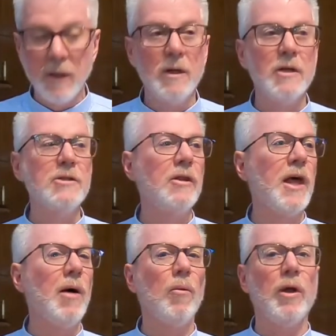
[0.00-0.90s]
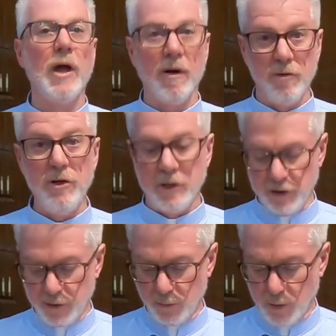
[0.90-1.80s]
Isn't that what every
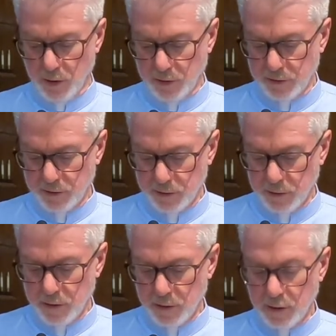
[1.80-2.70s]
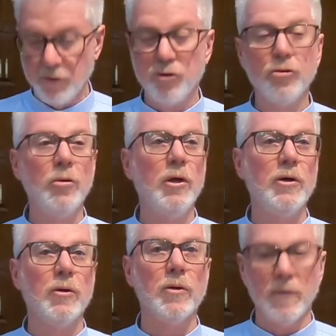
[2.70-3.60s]
nation wants? A true
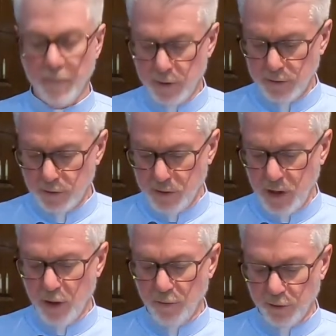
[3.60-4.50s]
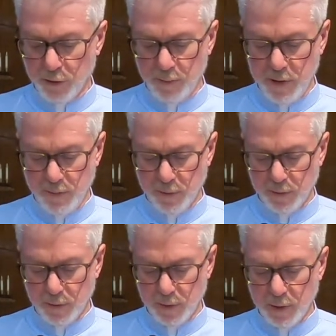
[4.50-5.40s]
leader to care for the
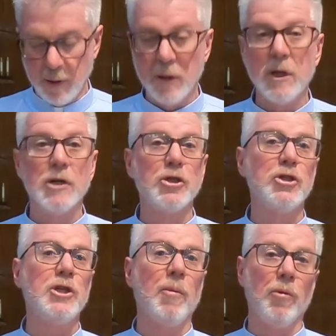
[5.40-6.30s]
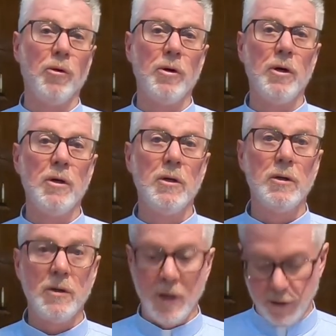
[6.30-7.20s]
people as a shepherd
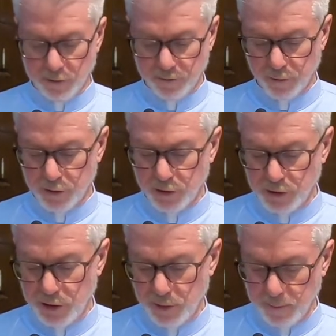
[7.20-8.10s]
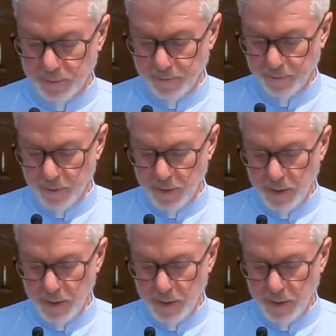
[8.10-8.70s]
cares for his sheep.